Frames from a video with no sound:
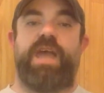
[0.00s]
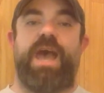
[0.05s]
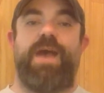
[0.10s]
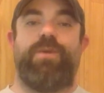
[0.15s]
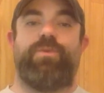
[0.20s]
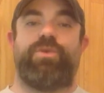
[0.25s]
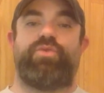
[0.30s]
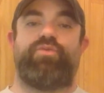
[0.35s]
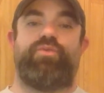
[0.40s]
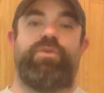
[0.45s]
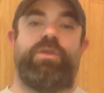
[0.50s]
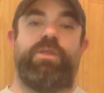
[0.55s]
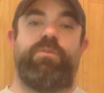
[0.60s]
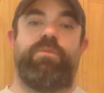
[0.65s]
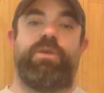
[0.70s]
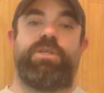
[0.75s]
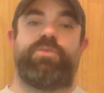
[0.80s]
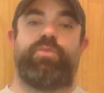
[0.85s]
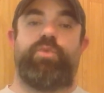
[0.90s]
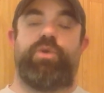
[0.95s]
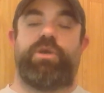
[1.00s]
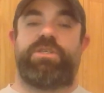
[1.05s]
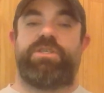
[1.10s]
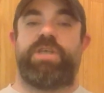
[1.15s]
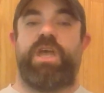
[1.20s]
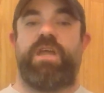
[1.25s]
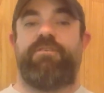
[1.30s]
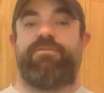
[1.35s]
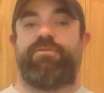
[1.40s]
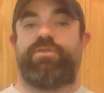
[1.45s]
I was really much more
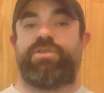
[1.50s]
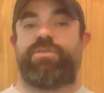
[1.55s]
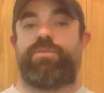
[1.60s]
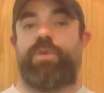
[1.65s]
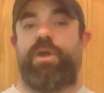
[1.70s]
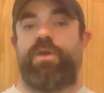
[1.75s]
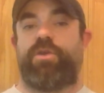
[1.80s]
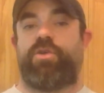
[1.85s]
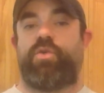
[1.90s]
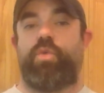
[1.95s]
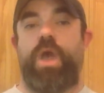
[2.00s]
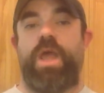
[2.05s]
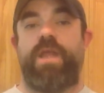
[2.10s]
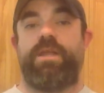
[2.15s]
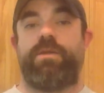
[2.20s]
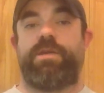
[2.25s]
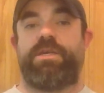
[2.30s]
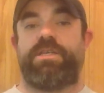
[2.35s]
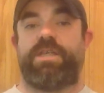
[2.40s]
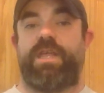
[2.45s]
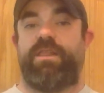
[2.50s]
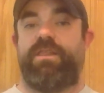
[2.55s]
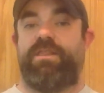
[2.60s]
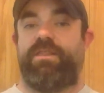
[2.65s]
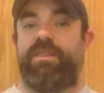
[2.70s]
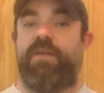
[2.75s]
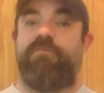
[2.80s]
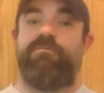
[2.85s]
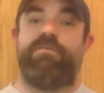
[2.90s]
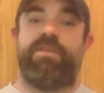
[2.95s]
excited for Spider-Gwen because I
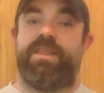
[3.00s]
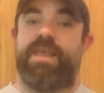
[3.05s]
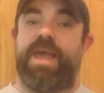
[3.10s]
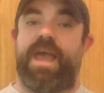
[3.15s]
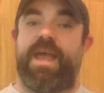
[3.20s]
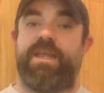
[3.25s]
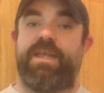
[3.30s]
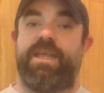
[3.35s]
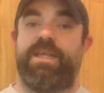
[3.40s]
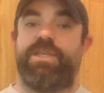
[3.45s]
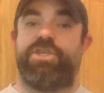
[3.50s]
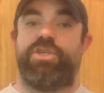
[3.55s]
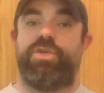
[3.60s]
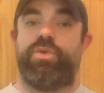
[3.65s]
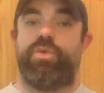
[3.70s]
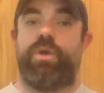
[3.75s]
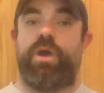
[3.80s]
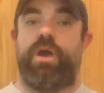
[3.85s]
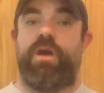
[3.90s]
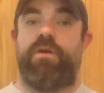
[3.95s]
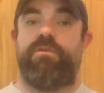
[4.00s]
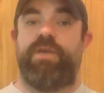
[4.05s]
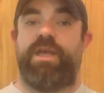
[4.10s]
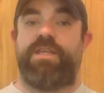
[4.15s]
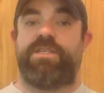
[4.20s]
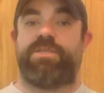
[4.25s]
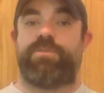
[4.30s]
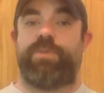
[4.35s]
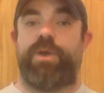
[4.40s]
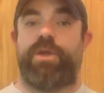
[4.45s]
loved that issue of
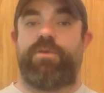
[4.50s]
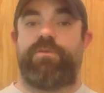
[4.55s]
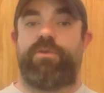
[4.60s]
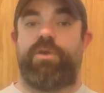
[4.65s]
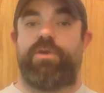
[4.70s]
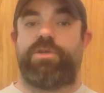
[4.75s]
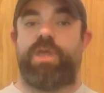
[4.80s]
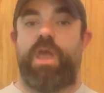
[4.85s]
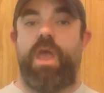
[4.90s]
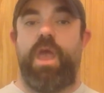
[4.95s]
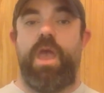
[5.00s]
Edge of Spider-Verse.